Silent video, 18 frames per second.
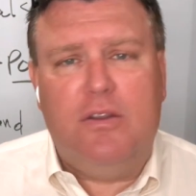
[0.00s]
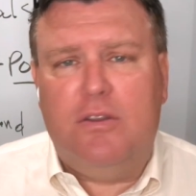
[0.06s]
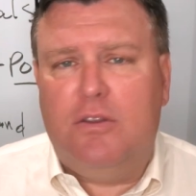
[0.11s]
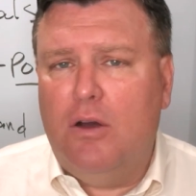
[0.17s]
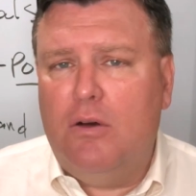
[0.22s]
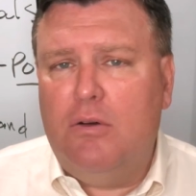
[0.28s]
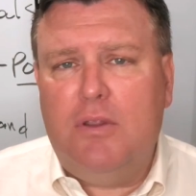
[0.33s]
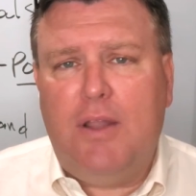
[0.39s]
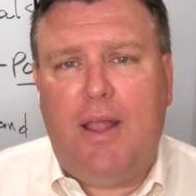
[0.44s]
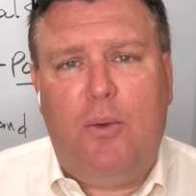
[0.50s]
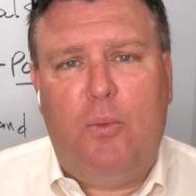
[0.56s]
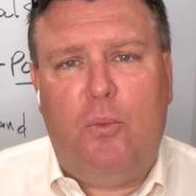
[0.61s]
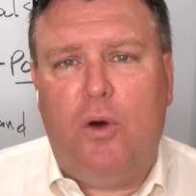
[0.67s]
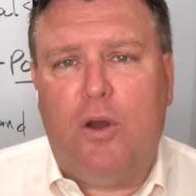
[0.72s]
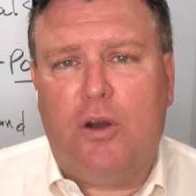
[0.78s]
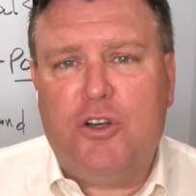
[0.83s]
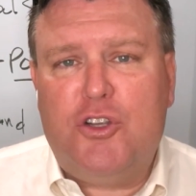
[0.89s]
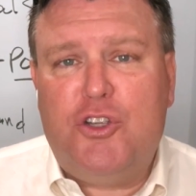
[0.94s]
Don't let
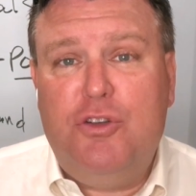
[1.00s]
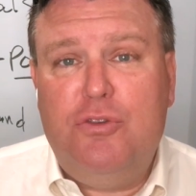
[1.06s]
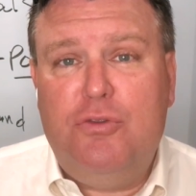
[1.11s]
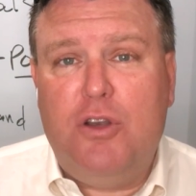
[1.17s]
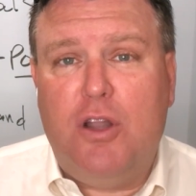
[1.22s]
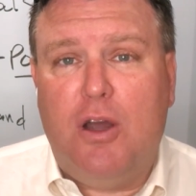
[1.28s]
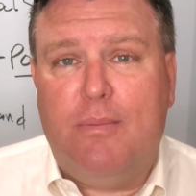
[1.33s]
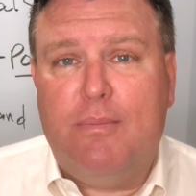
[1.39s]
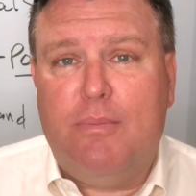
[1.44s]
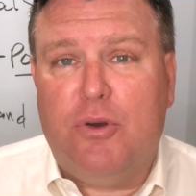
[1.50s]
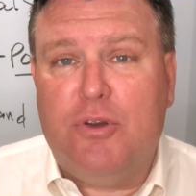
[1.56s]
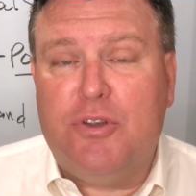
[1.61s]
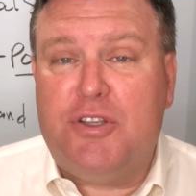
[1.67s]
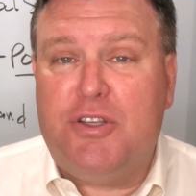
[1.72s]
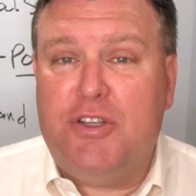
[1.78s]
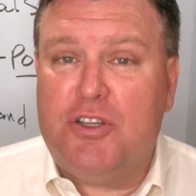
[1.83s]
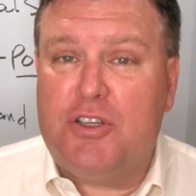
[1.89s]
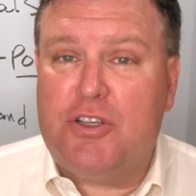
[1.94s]
one or two
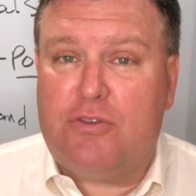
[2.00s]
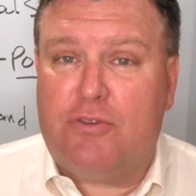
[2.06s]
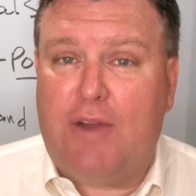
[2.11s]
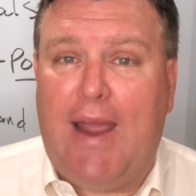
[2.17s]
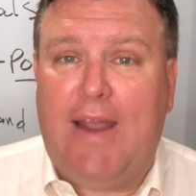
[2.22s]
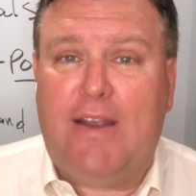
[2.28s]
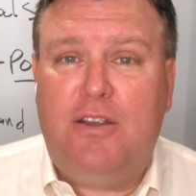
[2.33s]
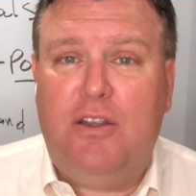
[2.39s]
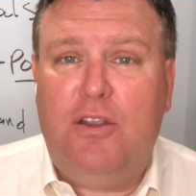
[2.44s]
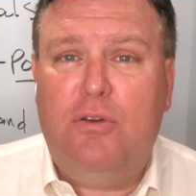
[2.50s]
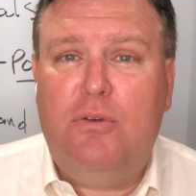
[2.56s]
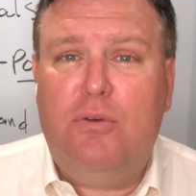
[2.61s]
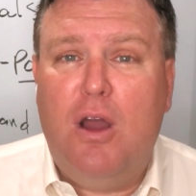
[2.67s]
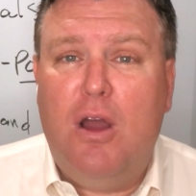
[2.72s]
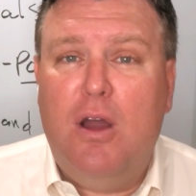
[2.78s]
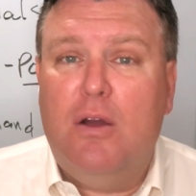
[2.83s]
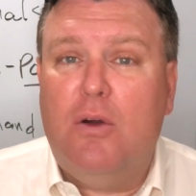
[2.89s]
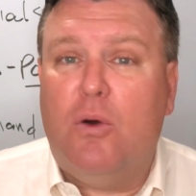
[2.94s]
numbers distract you
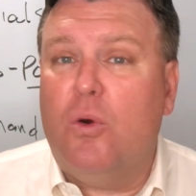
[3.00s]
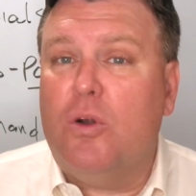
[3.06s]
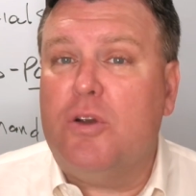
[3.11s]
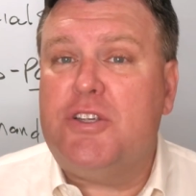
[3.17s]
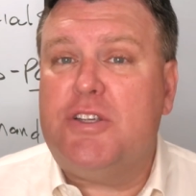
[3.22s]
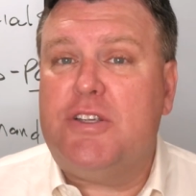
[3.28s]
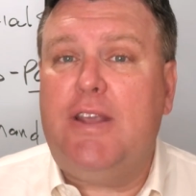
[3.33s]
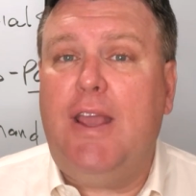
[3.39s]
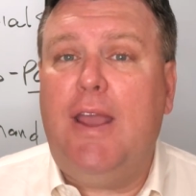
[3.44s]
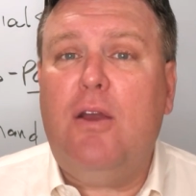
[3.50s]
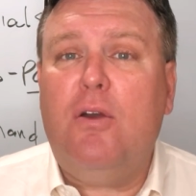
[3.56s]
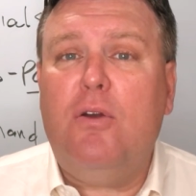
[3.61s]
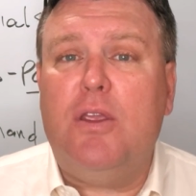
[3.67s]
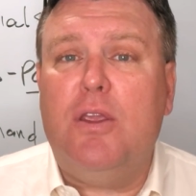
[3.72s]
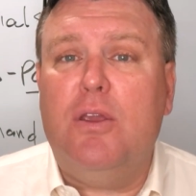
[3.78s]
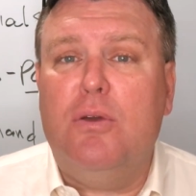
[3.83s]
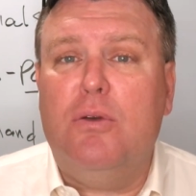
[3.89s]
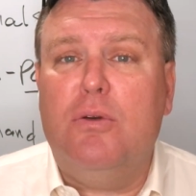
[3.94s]
or scare
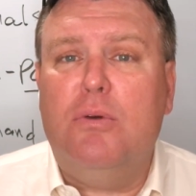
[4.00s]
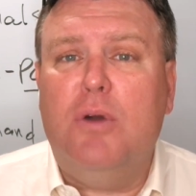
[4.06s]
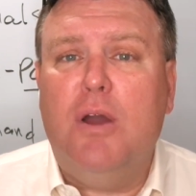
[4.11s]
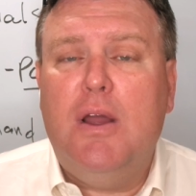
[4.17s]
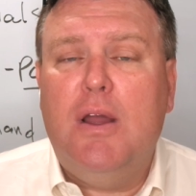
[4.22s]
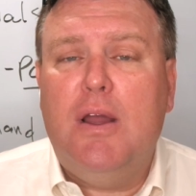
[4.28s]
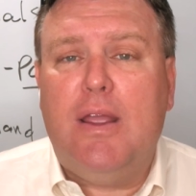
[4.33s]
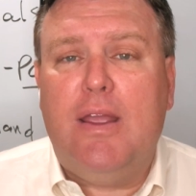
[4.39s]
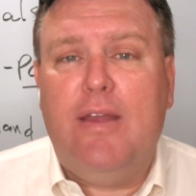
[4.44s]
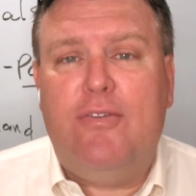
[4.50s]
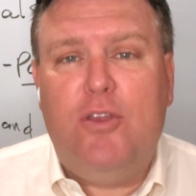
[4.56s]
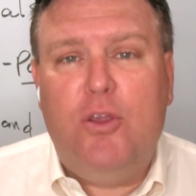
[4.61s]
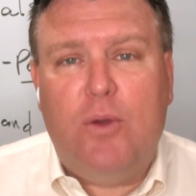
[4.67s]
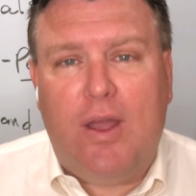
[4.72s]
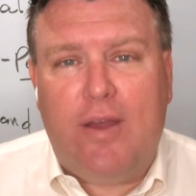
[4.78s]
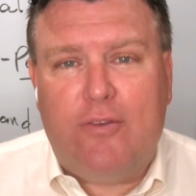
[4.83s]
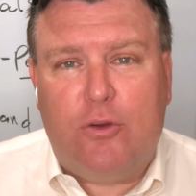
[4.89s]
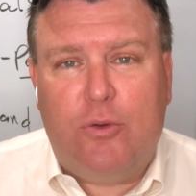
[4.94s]
you. If
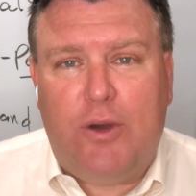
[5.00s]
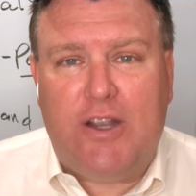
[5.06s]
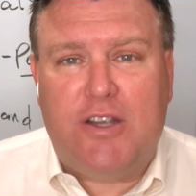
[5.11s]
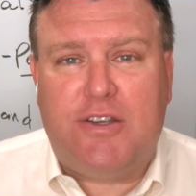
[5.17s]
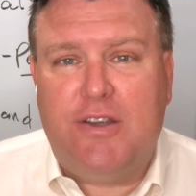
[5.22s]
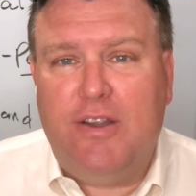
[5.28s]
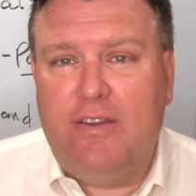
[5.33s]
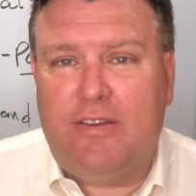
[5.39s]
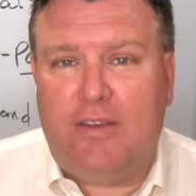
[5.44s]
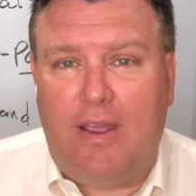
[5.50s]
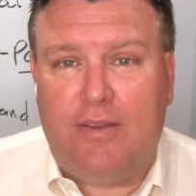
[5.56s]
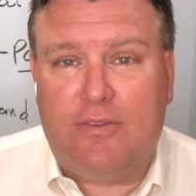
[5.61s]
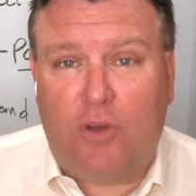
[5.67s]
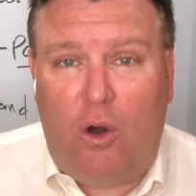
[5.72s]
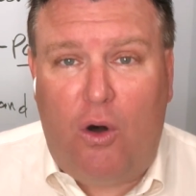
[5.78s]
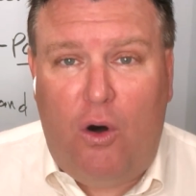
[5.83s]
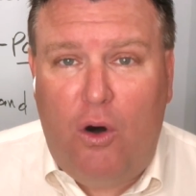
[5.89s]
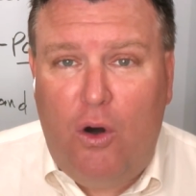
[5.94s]
you have questions, as
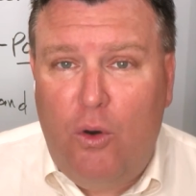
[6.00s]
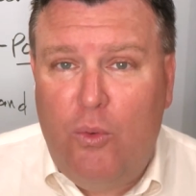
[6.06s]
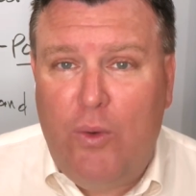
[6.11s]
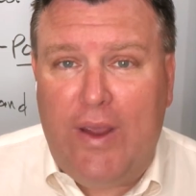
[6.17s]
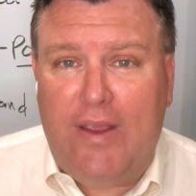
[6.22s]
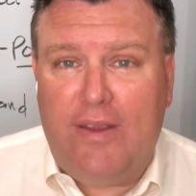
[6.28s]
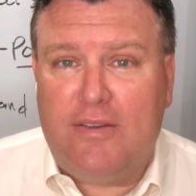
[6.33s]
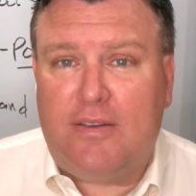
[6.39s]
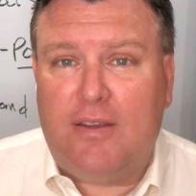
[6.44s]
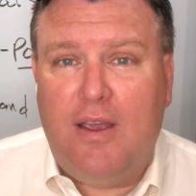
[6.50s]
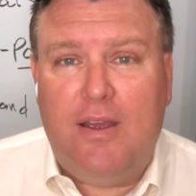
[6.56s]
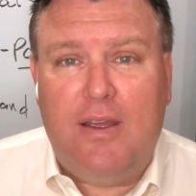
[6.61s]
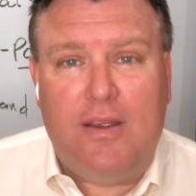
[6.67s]
always,